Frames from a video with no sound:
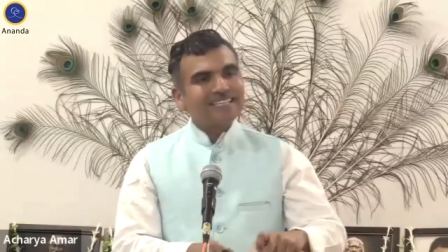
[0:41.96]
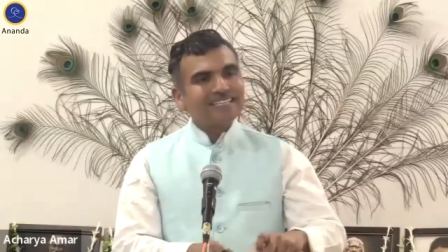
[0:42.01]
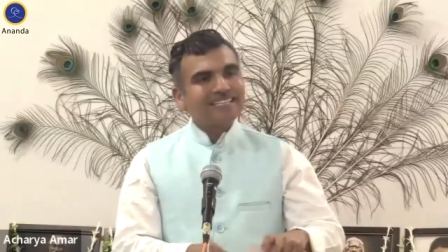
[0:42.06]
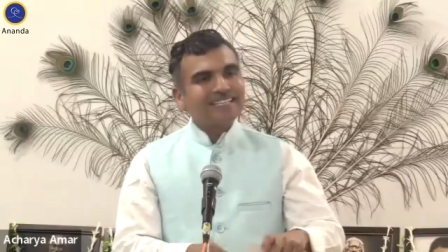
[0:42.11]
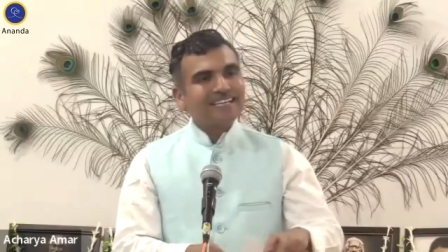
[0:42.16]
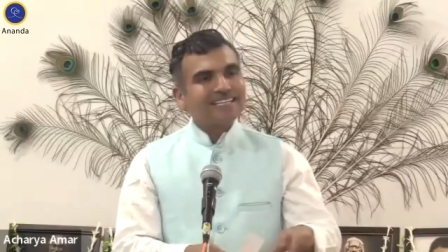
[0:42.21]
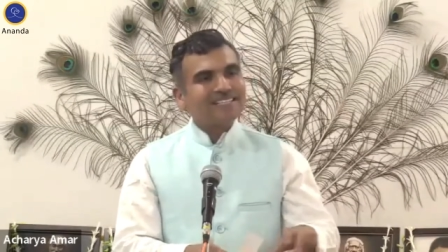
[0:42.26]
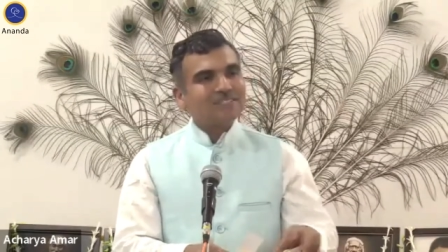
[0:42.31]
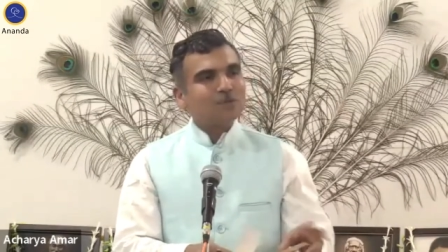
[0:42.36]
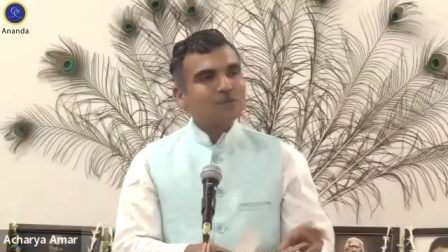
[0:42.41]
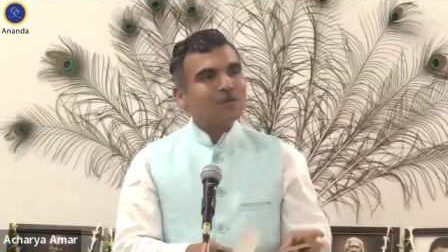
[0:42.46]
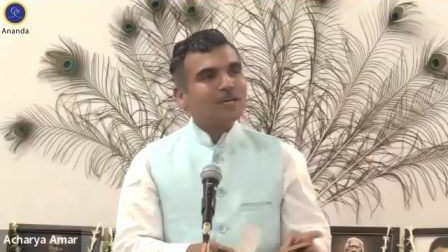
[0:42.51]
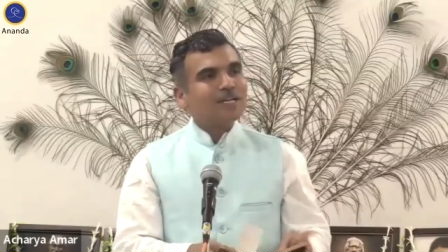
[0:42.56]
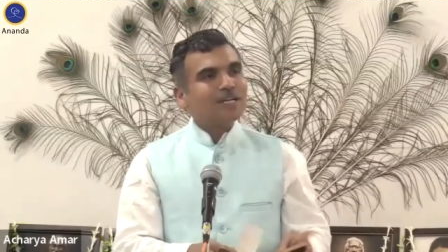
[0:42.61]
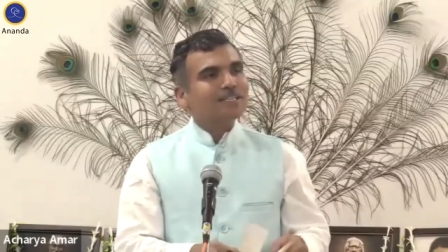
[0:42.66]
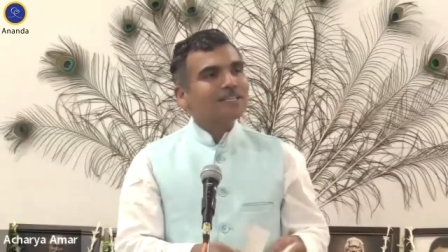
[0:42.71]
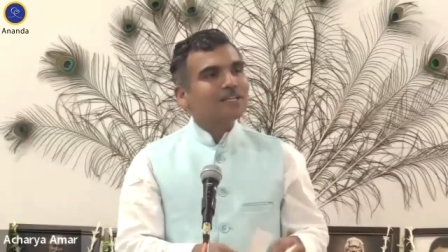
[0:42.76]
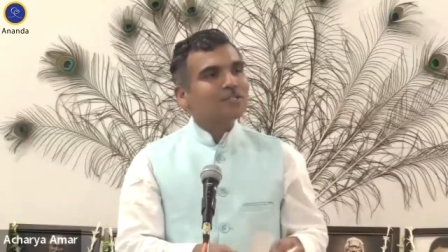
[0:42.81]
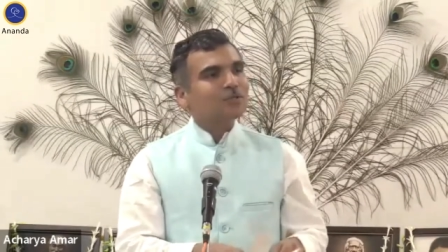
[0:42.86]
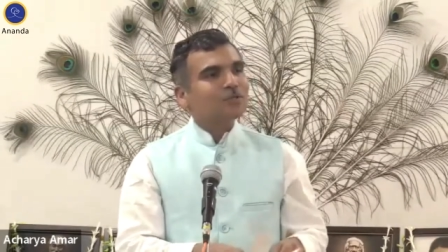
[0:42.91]
that
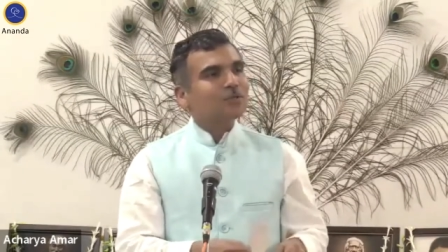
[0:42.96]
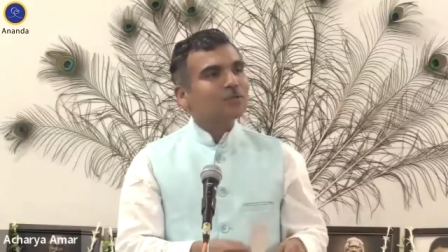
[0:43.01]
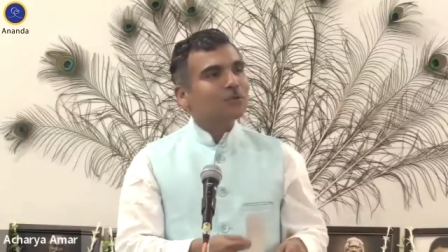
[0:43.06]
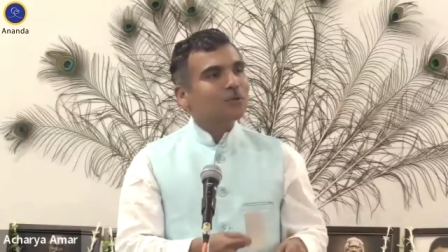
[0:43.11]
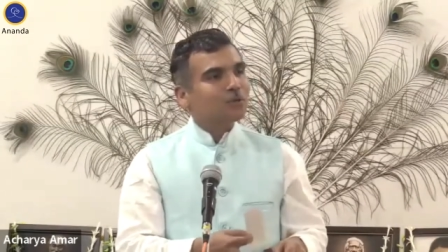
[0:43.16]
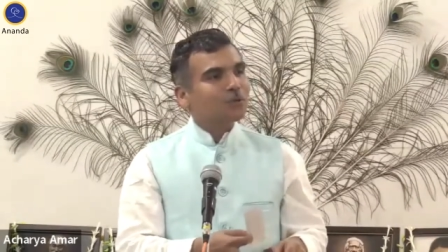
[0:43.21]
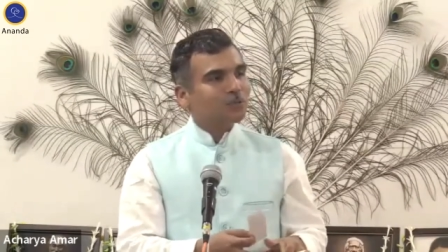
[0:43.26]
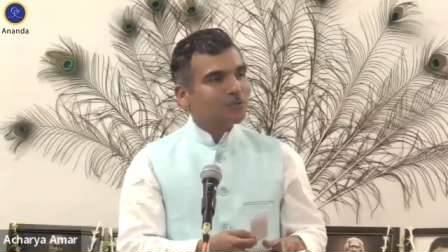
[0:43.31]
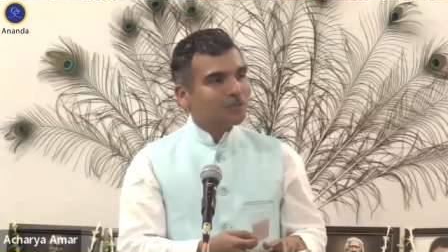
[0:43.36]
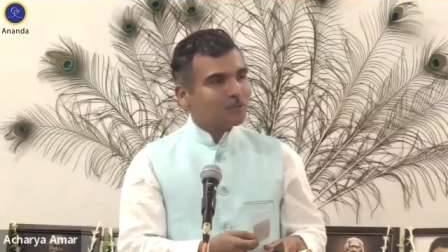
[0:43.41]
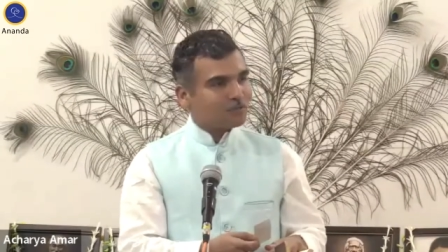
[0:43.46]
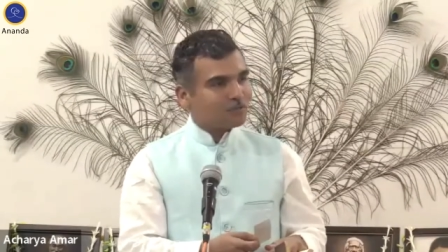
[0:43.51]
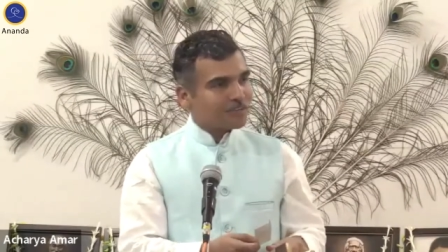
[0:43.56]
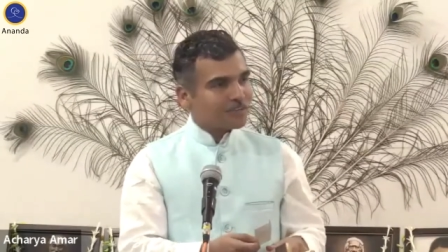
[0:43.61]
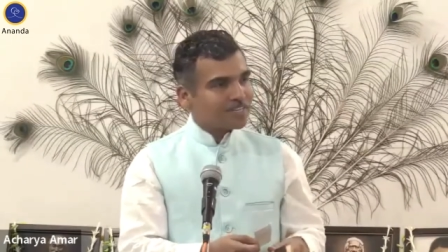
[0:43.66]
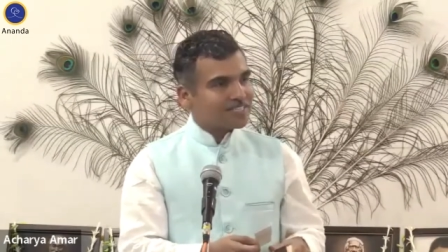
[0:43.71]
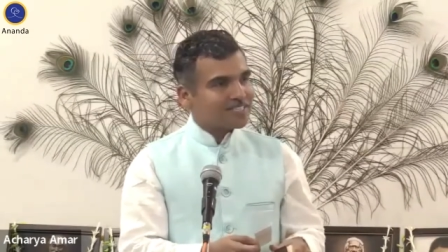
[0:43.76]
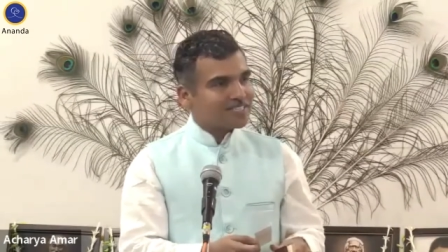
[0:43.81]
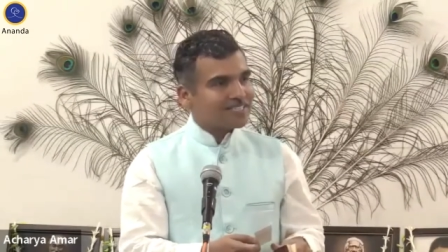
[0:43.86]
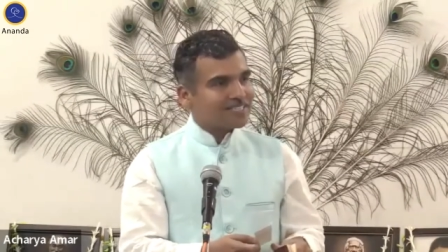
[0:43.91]
Yogananda should go to the
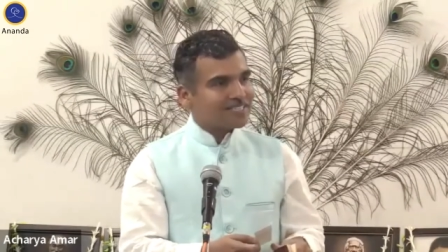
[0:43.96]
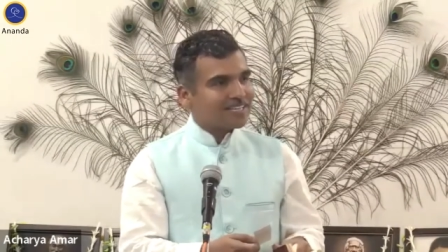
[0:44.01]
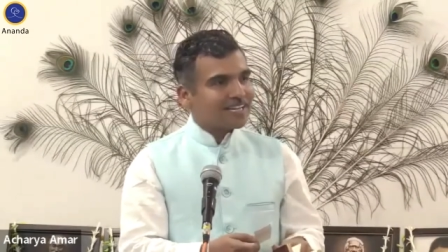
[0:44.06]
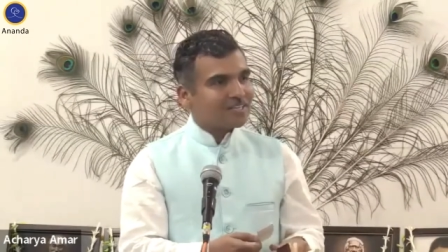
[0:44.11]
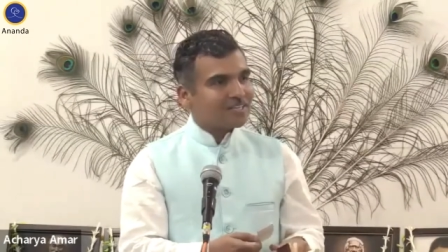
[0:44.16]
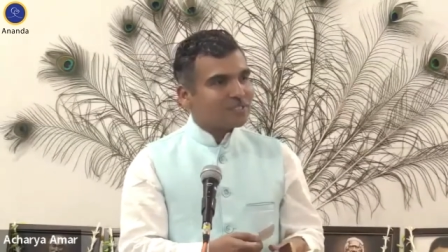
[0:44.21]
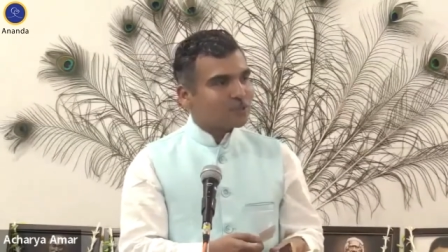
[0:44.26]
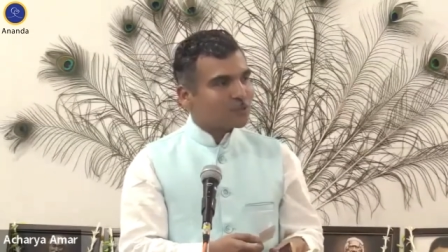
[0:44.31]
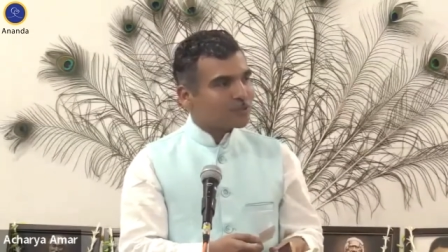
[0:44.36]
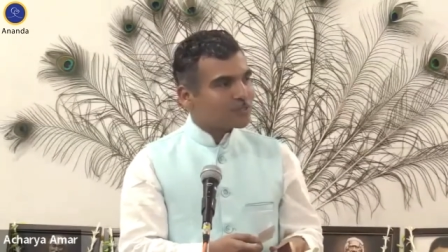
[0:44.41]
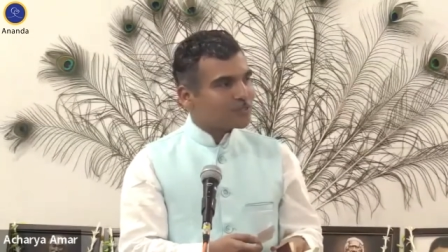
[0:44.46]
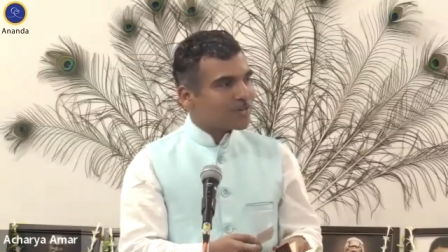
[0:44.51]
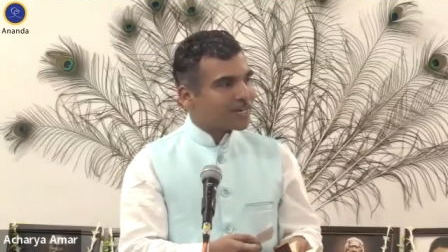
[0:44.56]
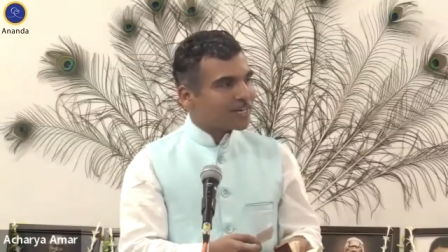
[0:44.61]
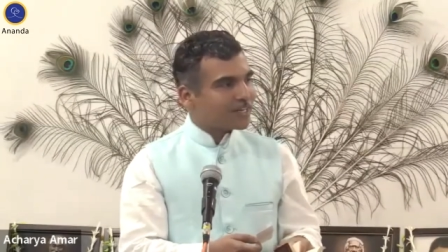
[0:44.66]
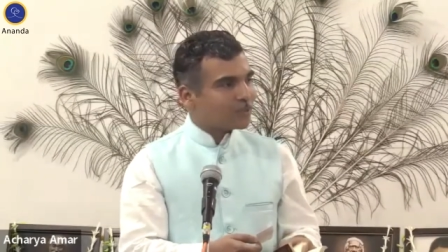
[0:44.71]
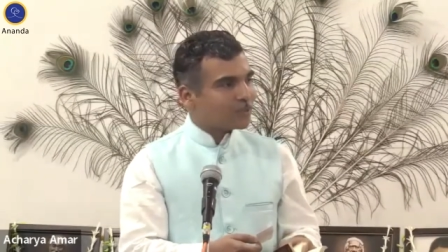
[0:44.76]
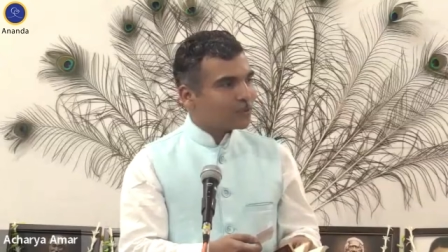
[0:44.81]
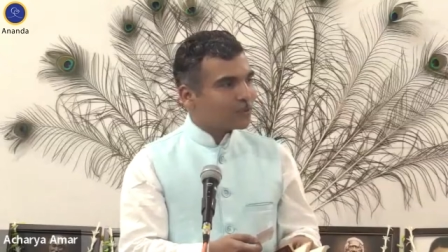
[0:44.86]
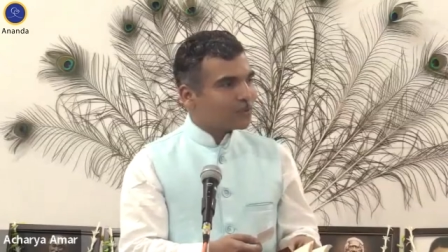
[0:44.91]
West and should
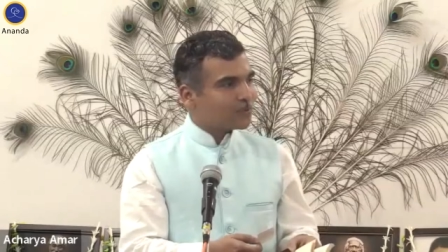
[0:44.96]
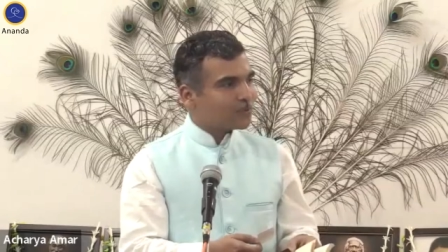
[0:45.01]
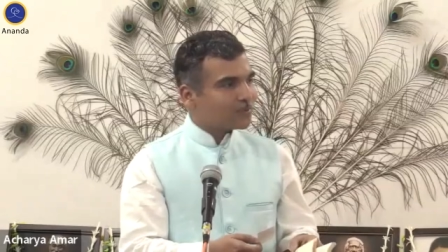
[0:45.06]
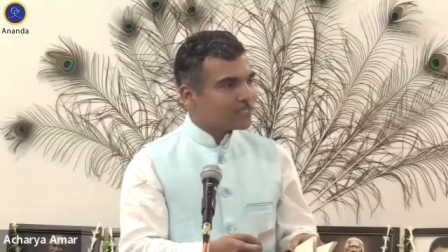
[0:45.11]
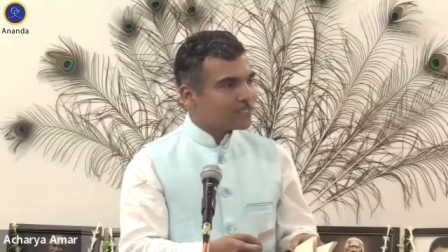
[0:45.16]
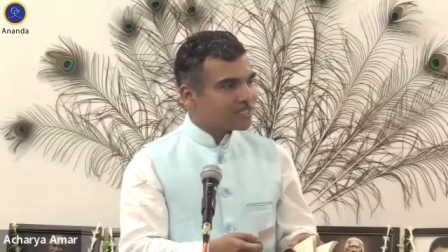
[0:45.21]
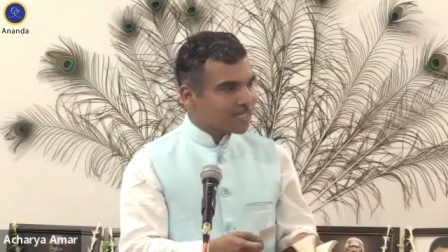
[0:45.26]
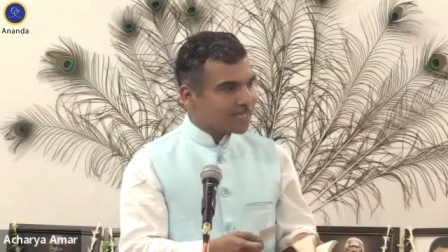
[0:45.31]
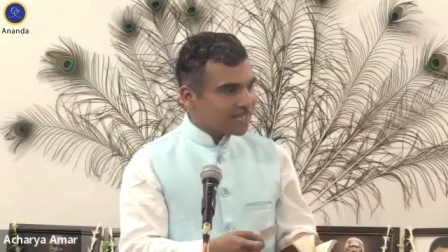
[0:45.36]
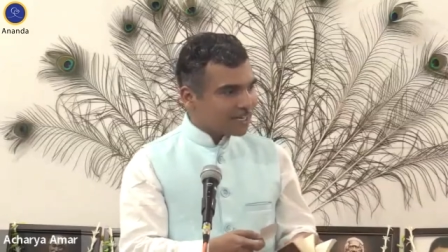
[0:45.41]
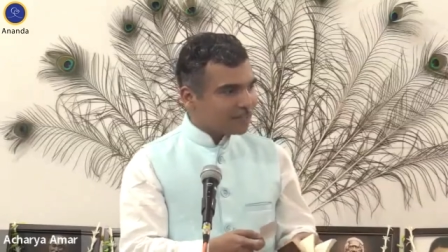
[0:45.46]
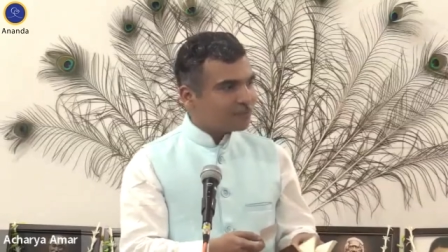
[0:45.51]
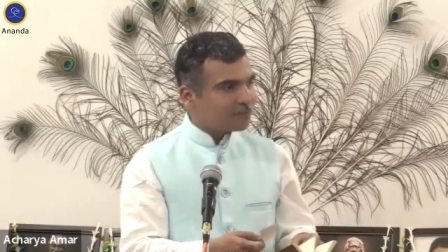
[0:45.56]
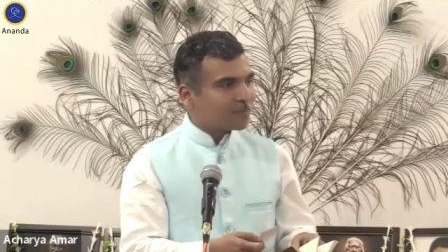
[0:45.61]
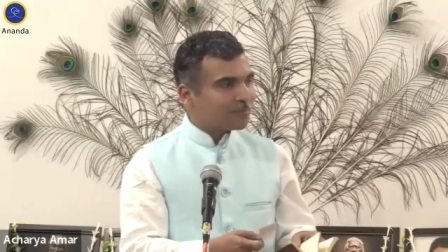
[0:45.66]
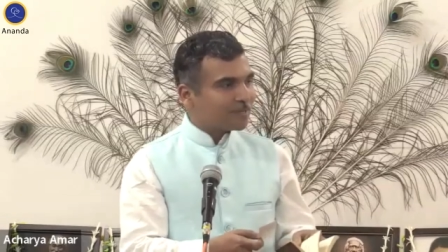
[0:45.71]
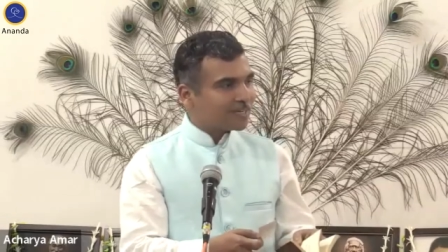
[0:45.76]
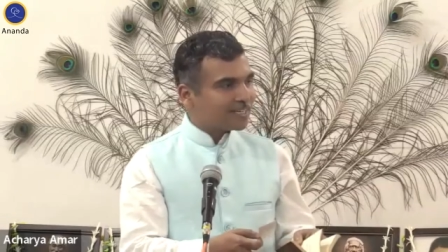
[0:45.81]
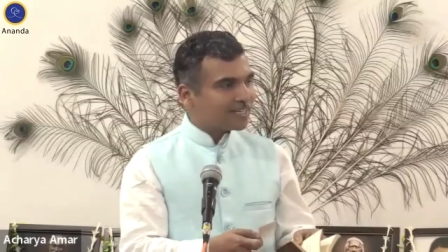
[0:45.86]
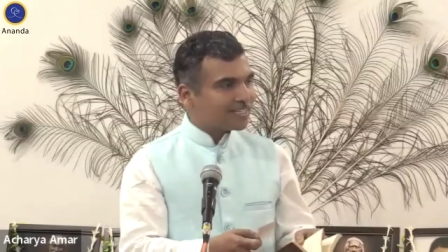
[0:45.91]
try to tell
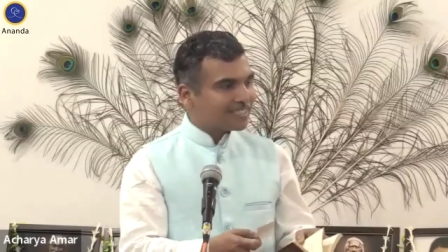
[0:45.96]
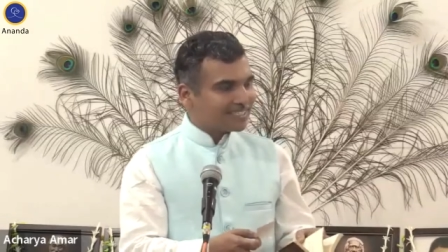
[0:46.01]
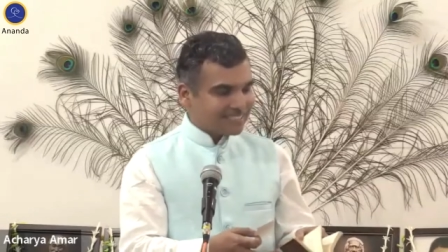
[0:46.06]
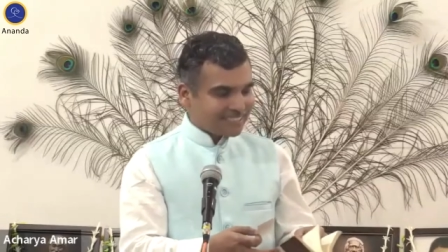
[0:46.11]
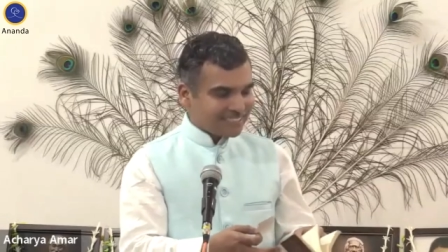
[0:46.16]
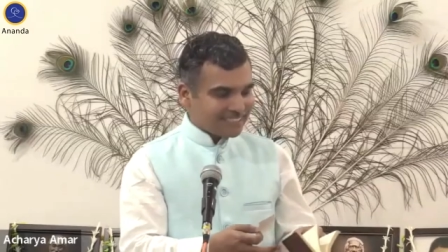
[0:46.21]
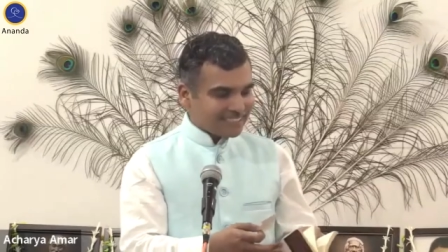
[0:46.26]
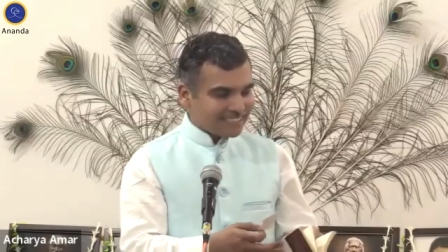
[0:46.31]
everybody